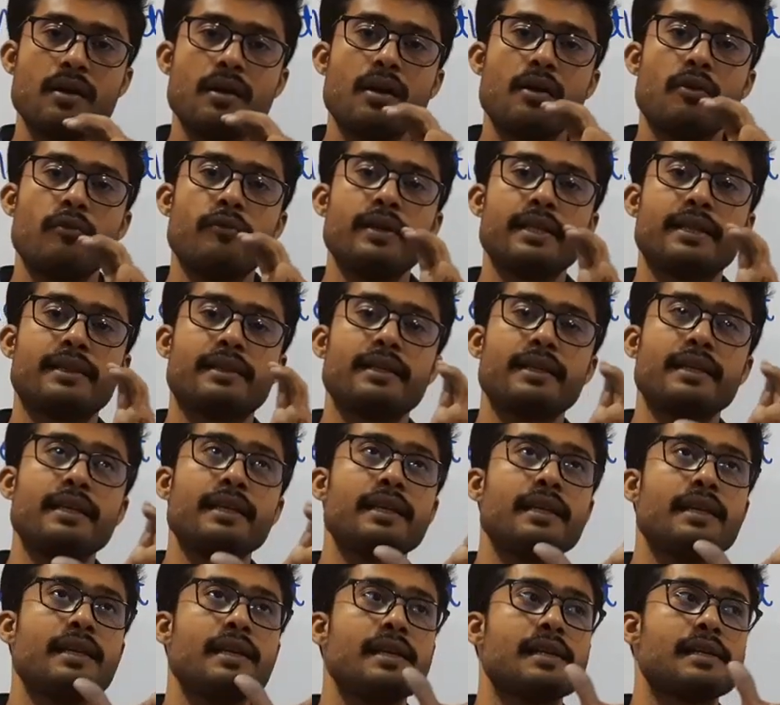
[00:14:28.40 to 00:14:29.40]
with
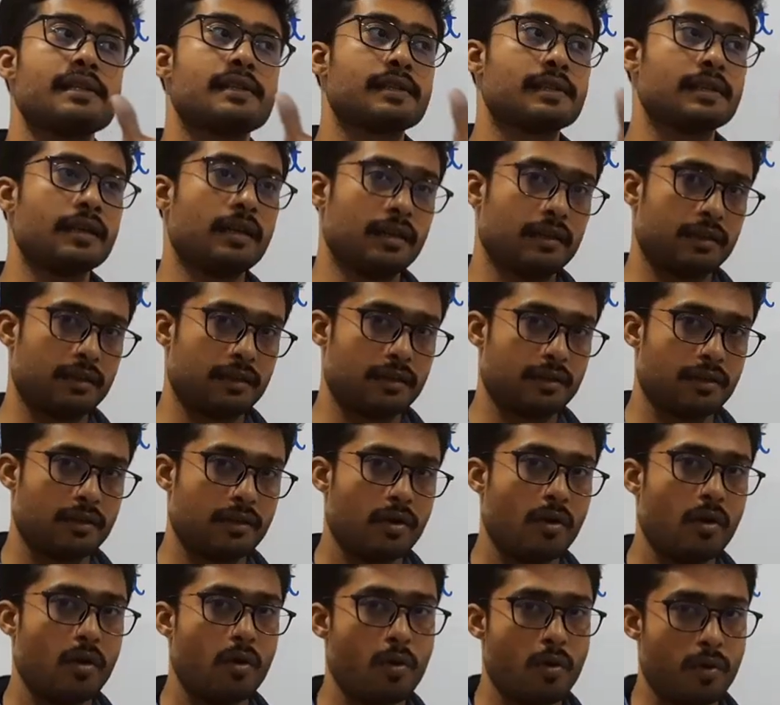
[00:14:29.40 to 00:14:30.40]
the sun.
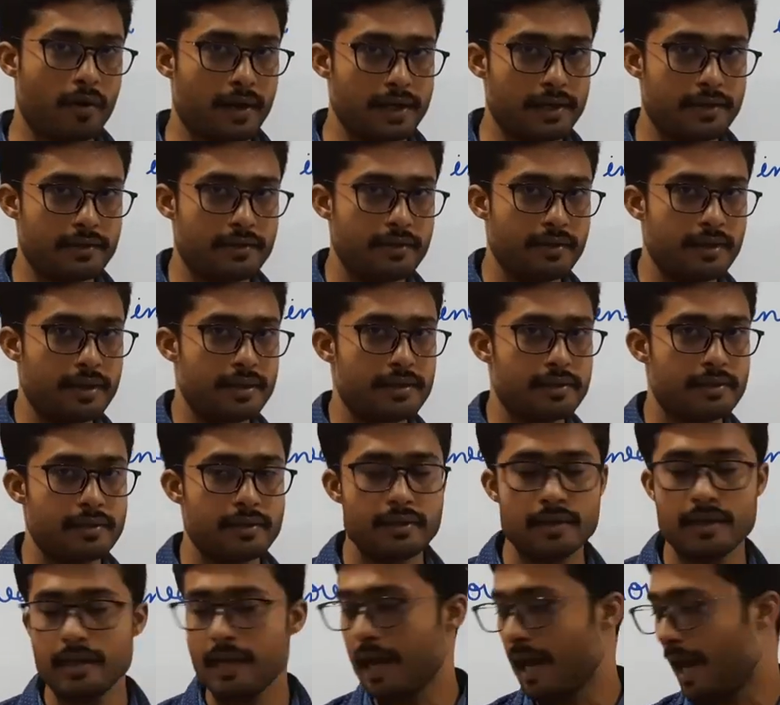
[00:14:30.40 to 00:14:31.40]
Okay students,
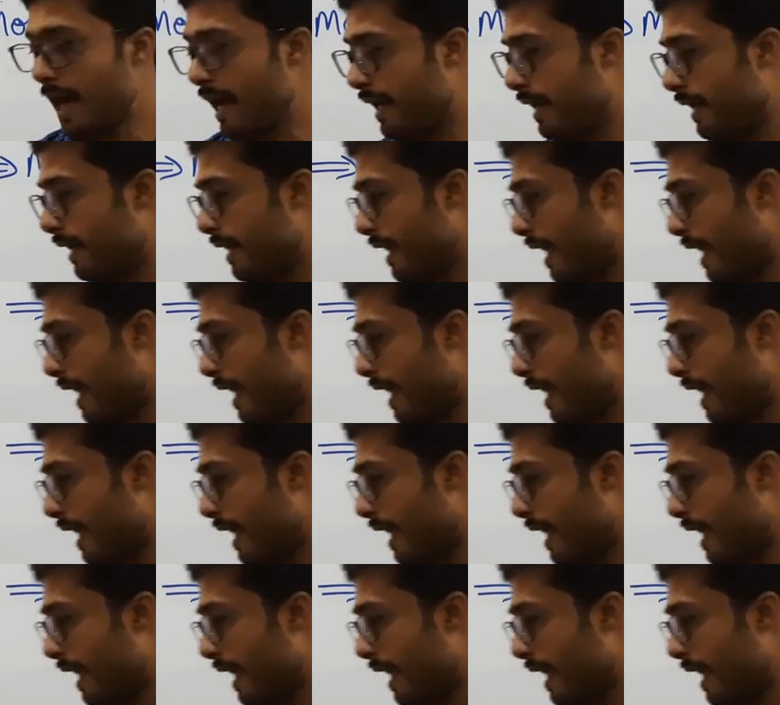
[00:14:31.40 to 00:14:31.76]
and